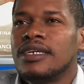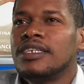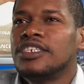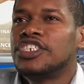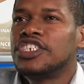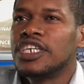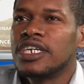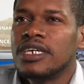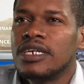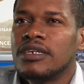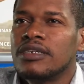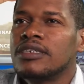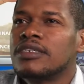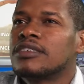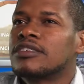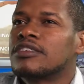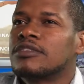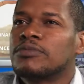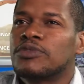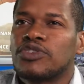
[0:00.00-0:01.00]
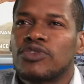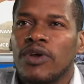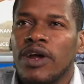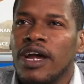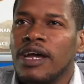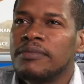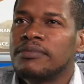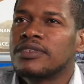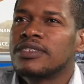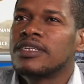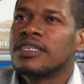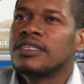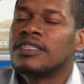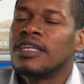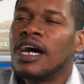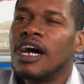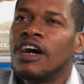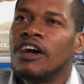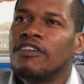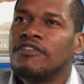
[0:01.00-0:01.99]
share, subscribe to
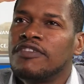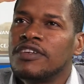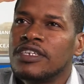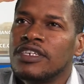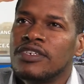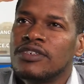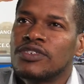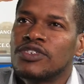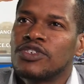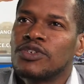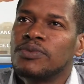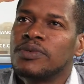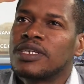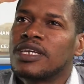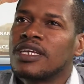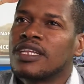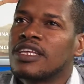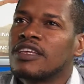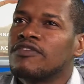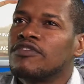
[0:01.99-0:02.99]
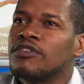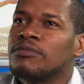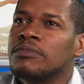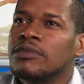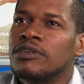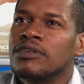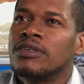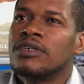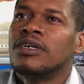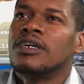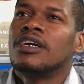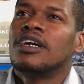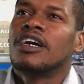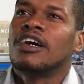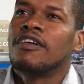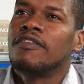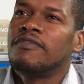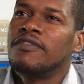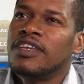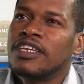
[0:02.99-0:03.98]
our videos so we can give you more
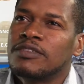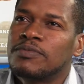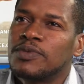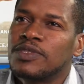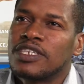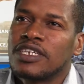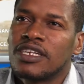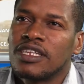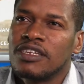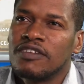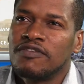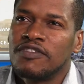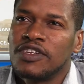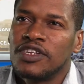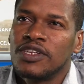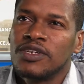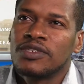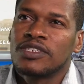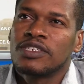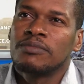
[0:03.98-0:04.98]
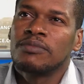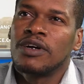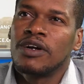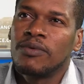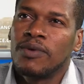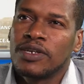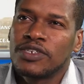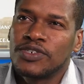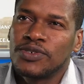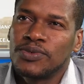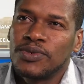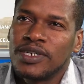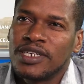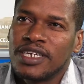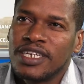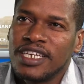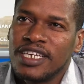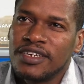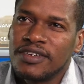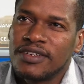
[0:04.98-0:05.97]
of these particular videos about what you want
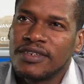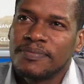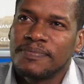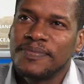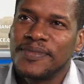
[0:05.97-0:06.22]
to hear.